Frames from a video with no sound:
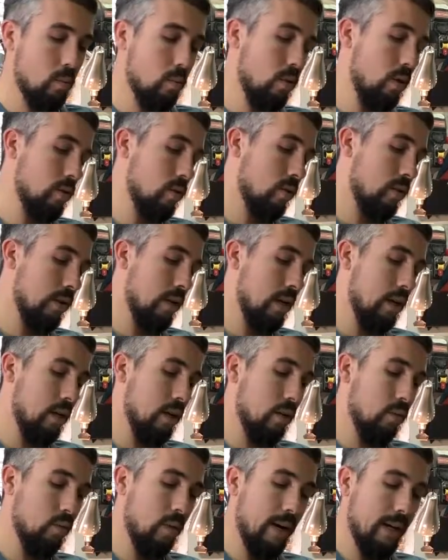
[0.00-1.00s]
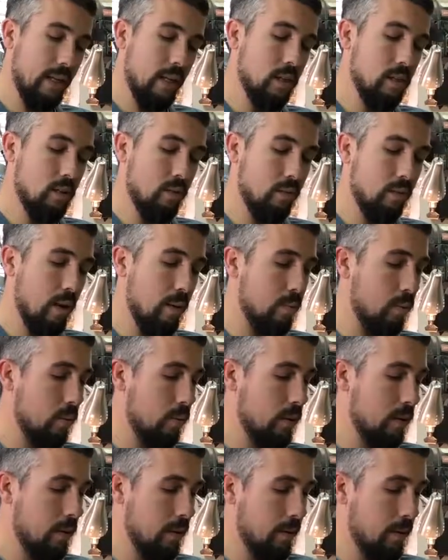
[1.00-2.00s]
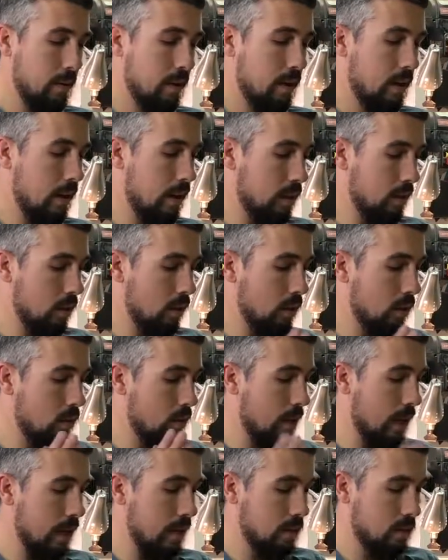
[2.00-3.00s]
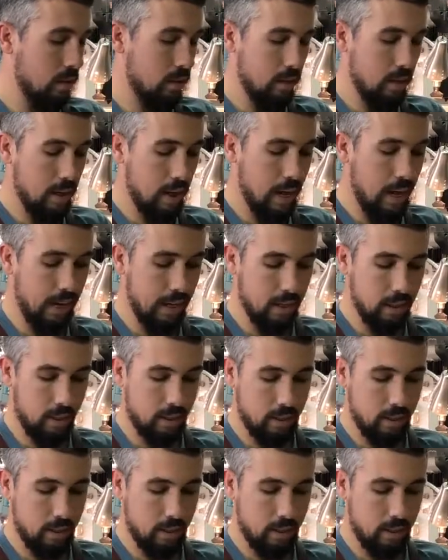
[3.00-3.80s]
We're also going to radius the fretboard and glue that to the neck.